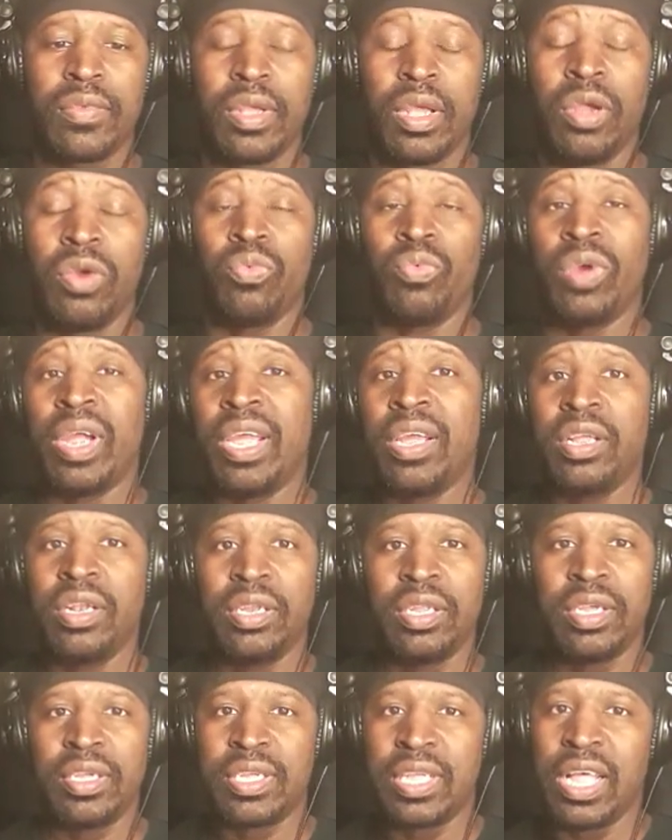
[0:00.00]
a
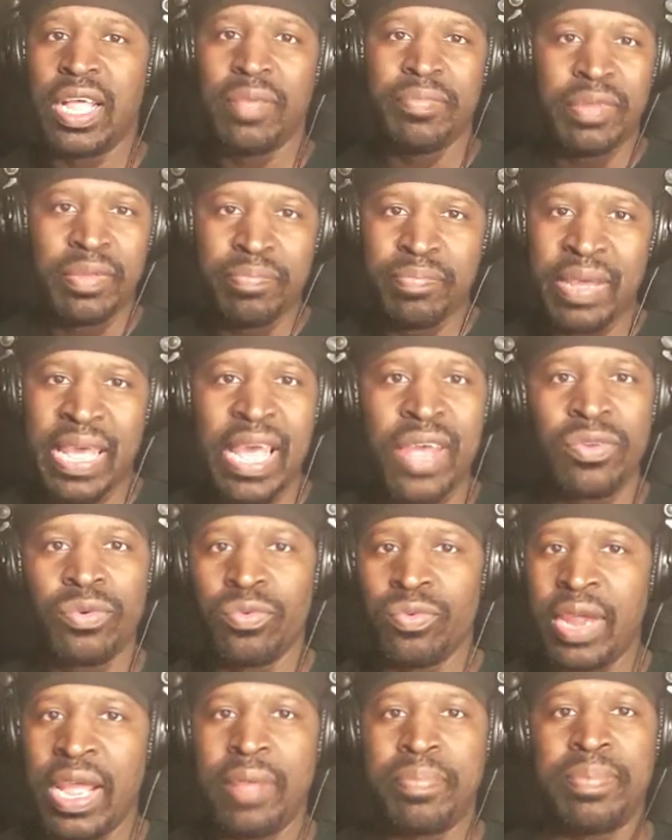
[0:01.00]
regular common battle
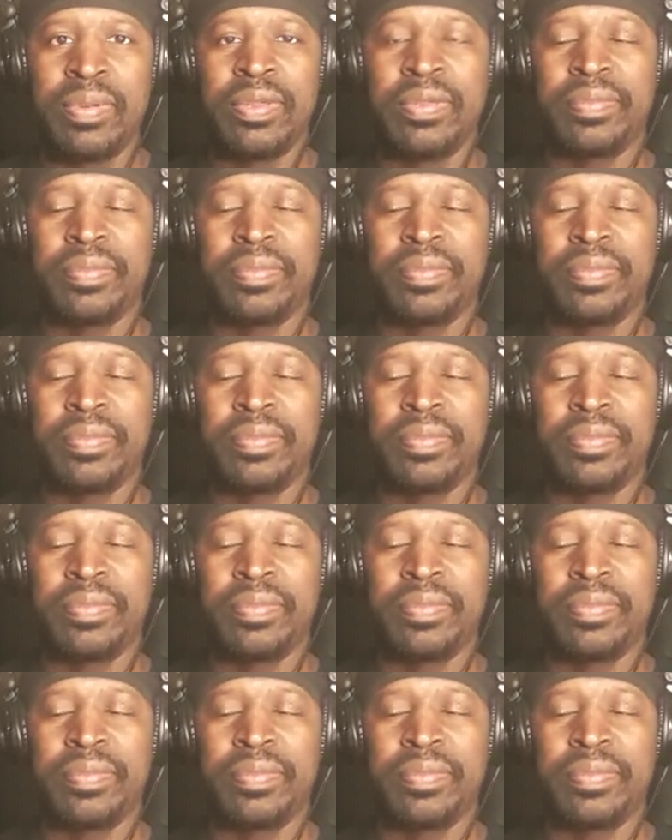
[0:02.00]
rapper.